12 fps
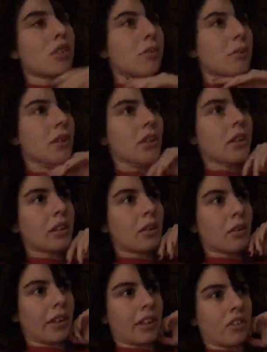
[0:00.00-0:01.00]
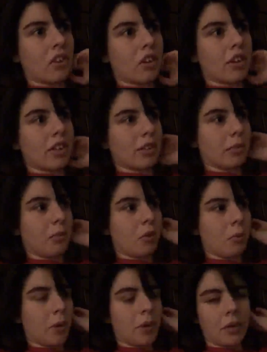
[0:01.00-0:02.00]
We're gonna like go to like Target or
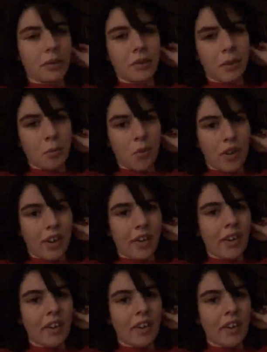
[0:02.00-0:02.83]
Walmart or somewhere,